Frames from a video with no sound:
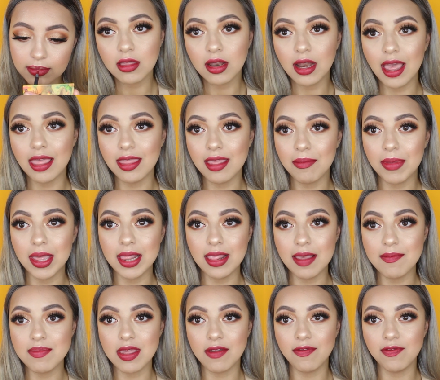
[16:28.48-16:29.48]
So now that my
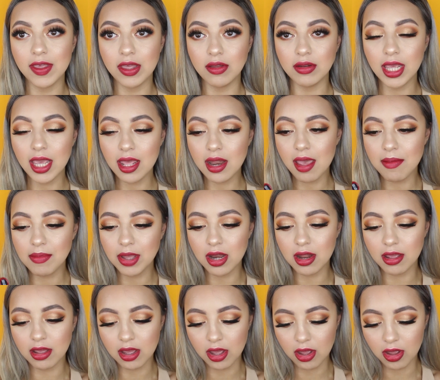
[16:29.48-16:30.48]
lips are filled in, I'm
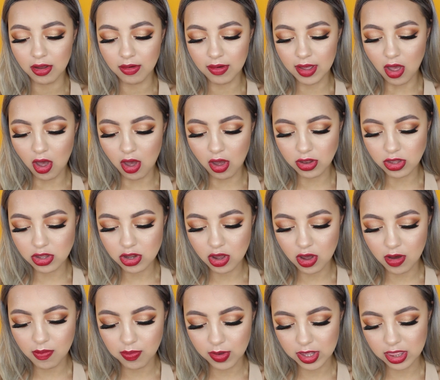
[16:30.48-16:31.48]
going to go on
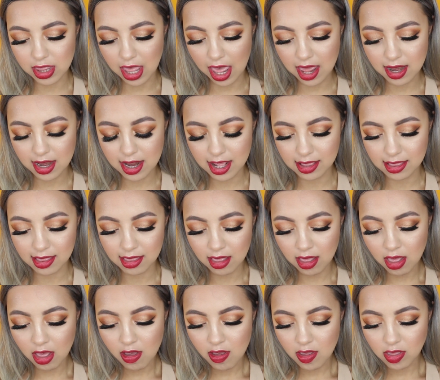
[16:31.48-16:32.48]
top with that NYX
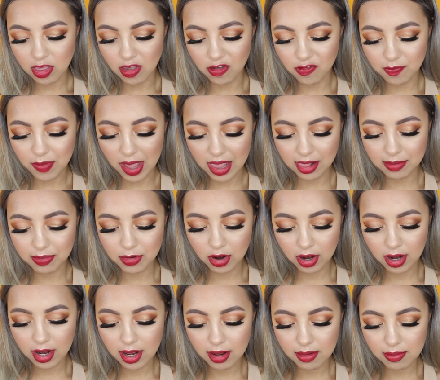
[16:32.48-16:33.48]
Soft Matte Lip
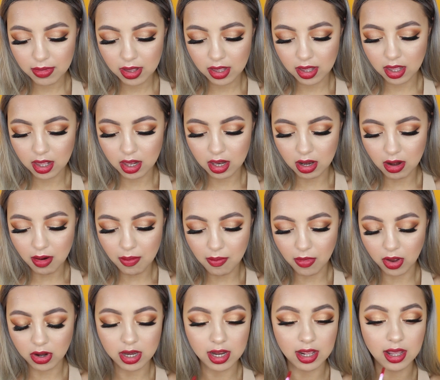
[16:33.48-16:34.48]
Cream in
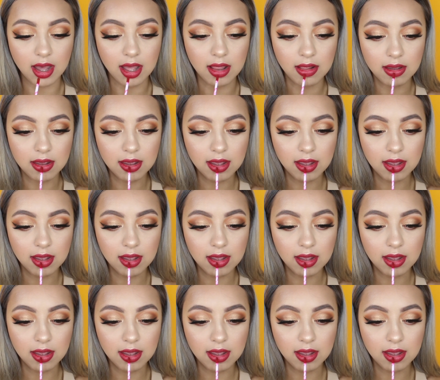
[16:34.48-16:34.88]
Monte Carlo.